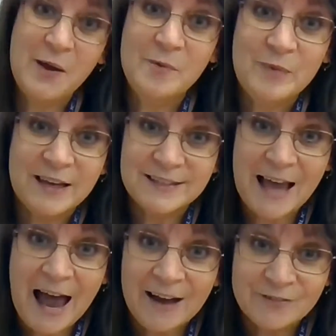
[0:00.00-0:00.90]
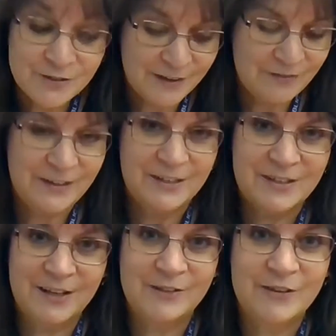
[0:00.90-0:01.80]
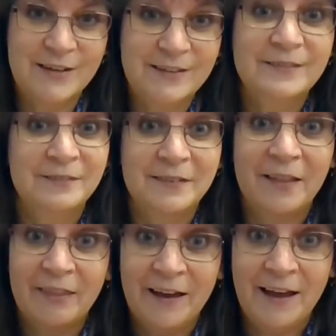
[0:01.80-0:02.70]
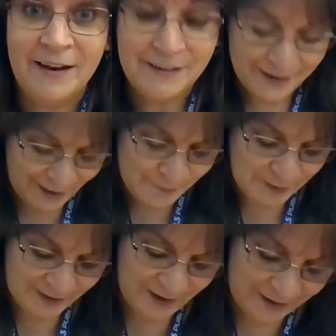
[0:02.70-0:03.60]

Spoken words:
because after I've finished coloring it, then I'm going to cut